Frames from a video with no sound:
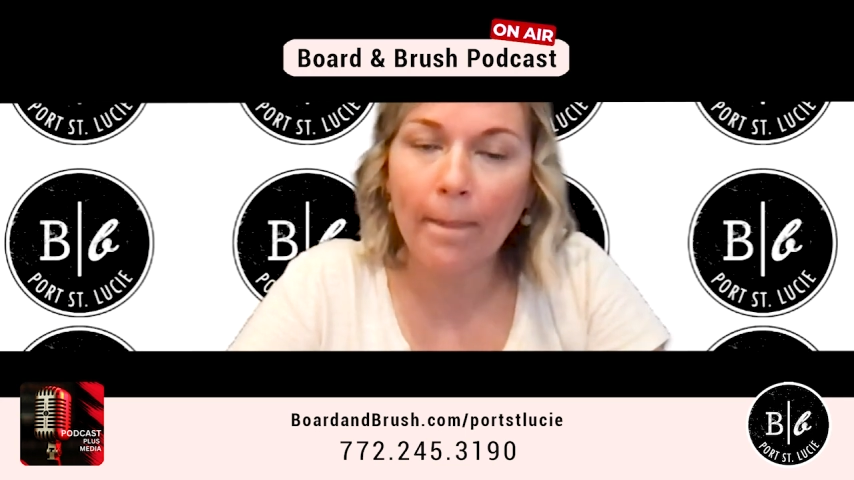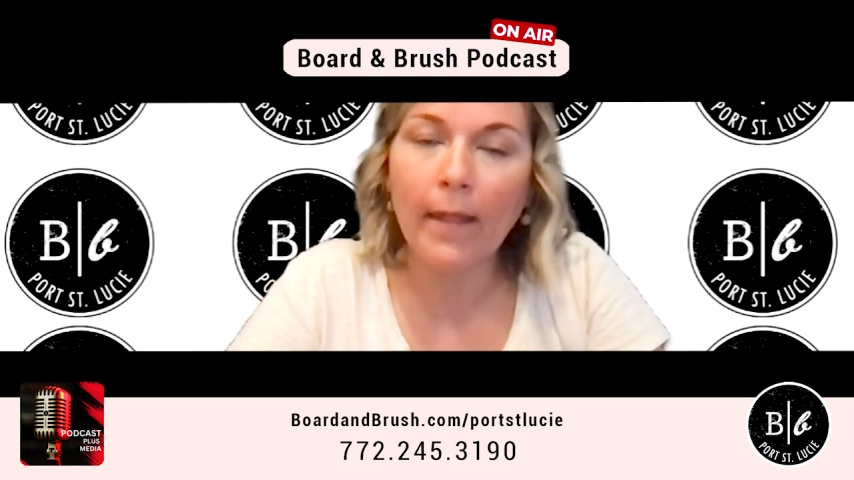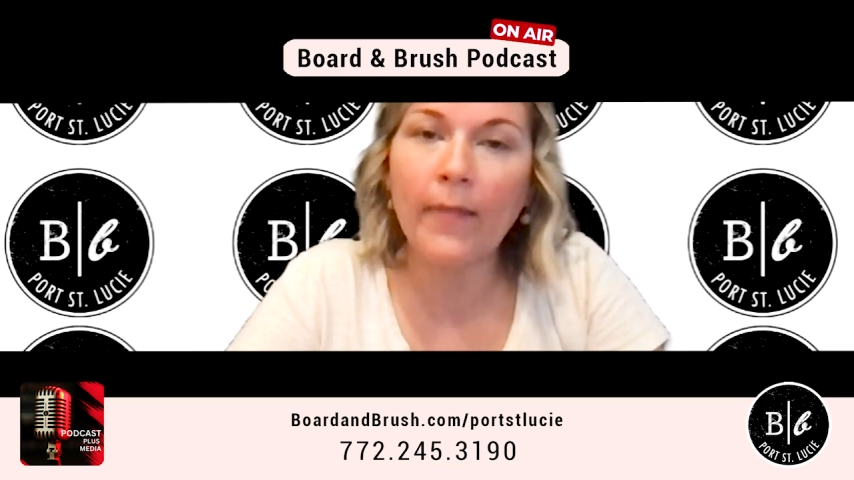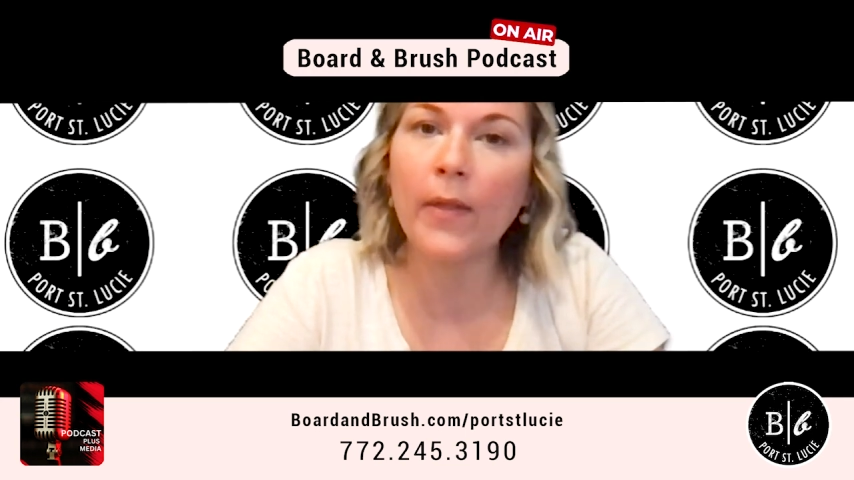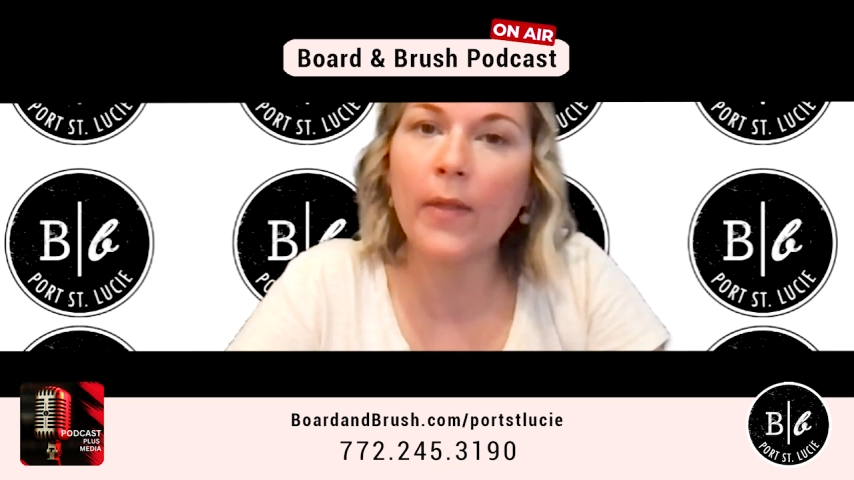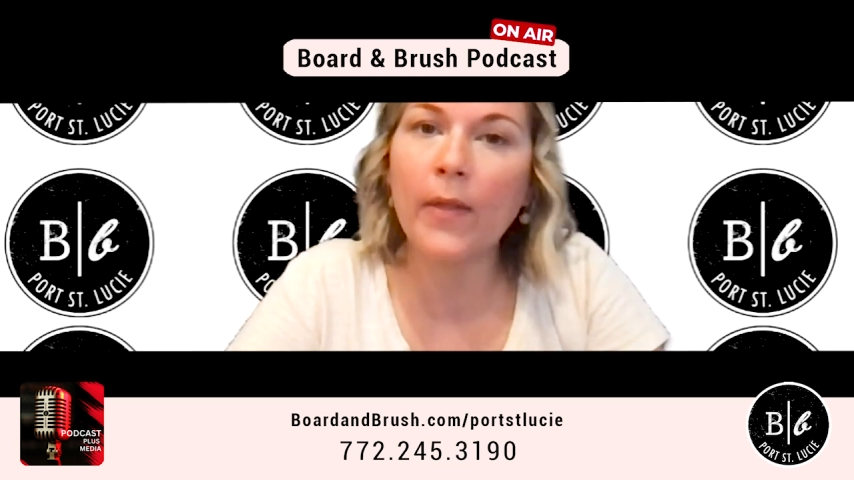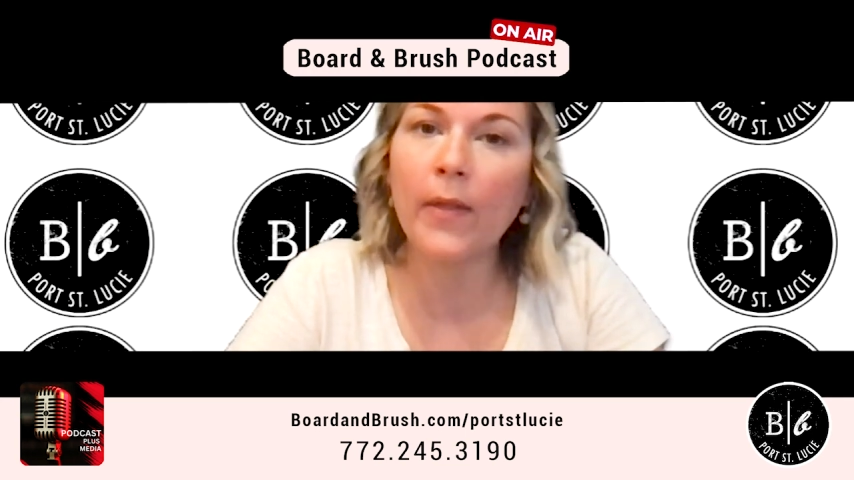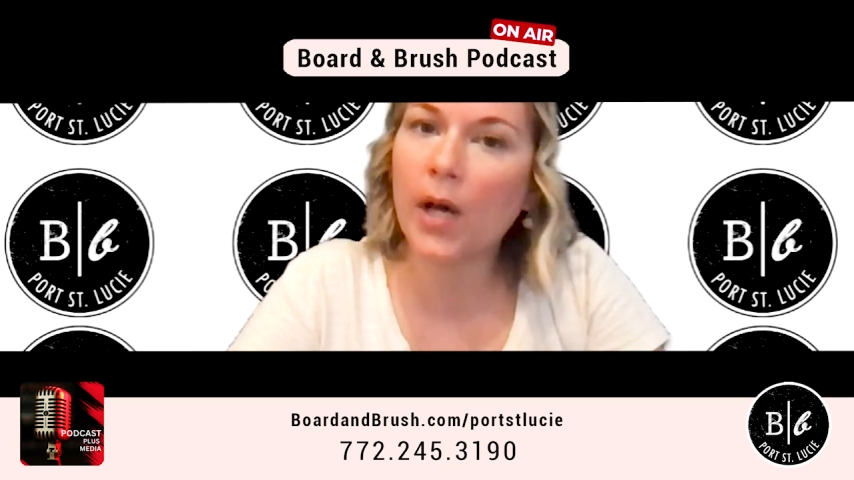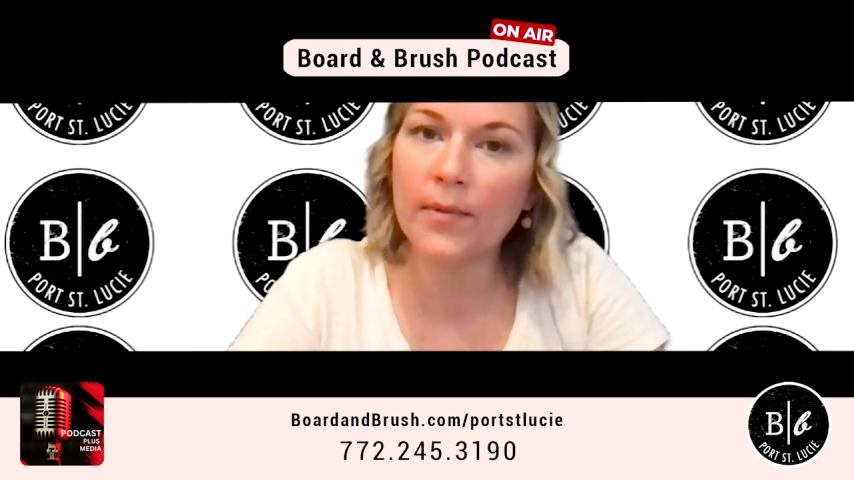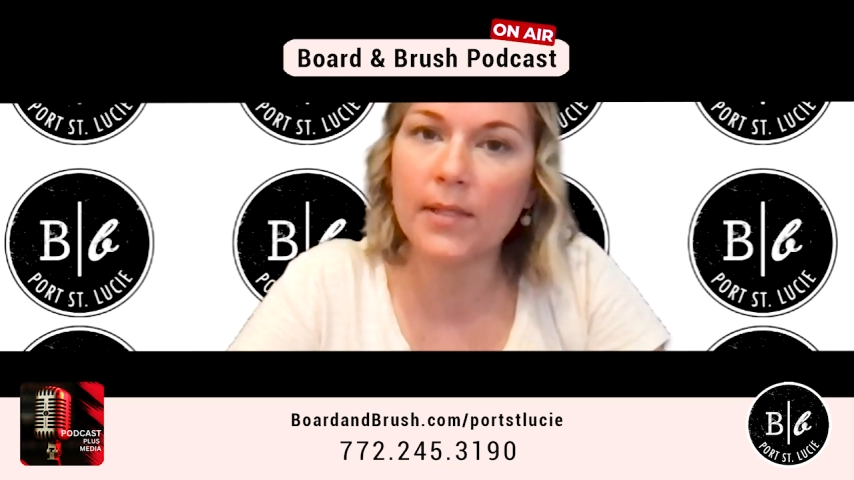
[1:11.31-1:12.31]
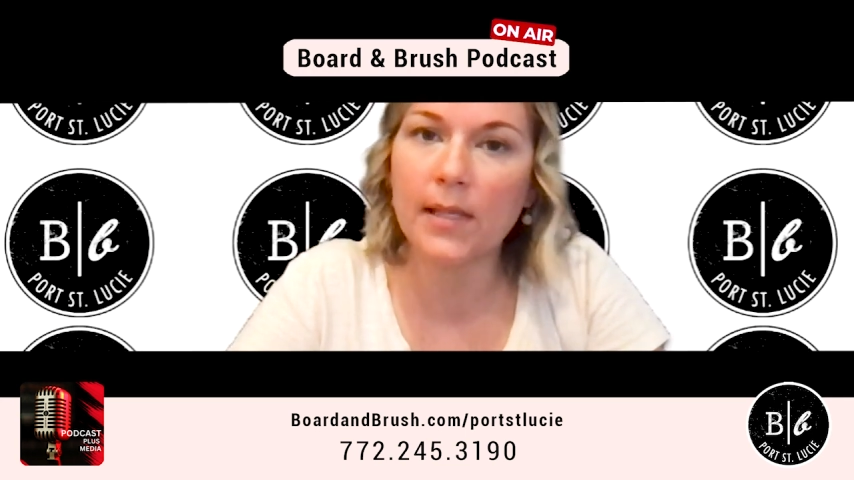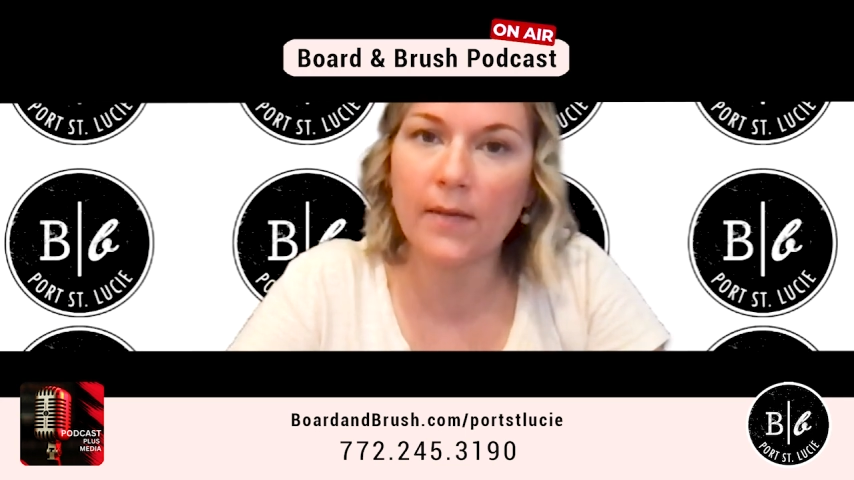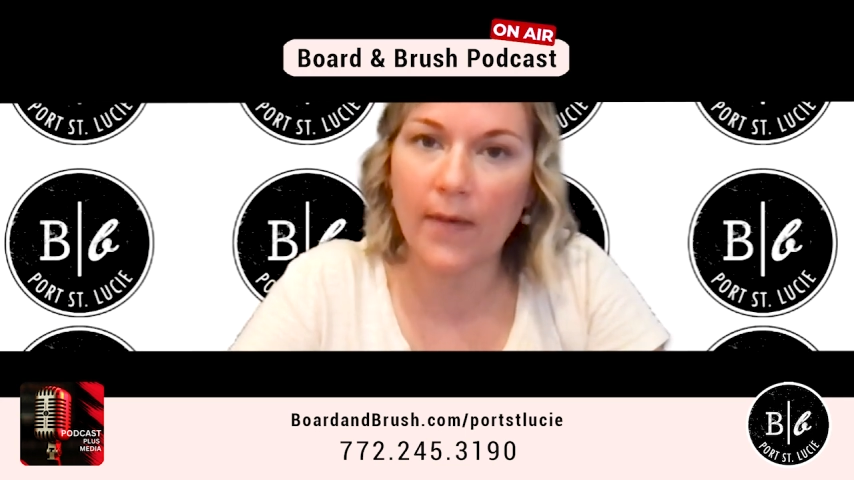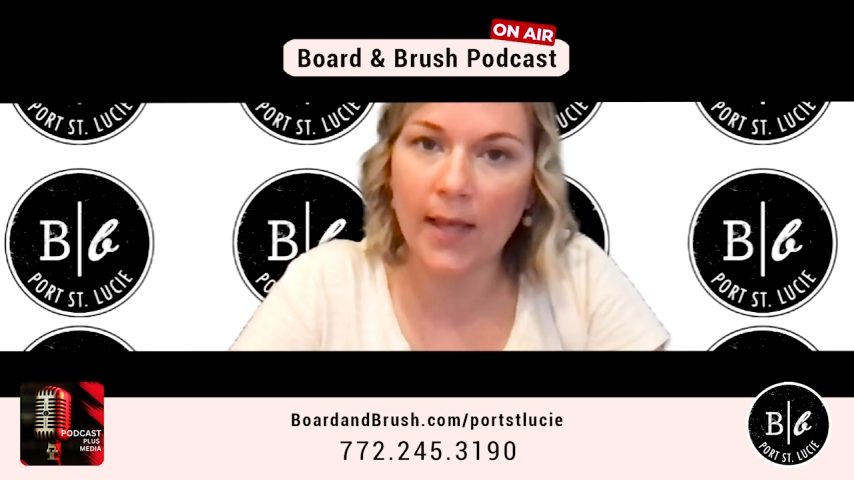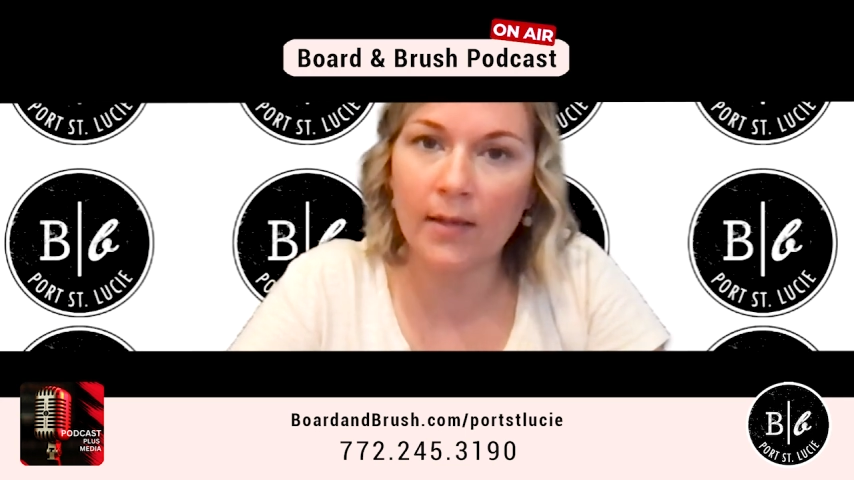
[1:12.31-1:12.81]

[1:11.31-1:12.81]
And then when you come to the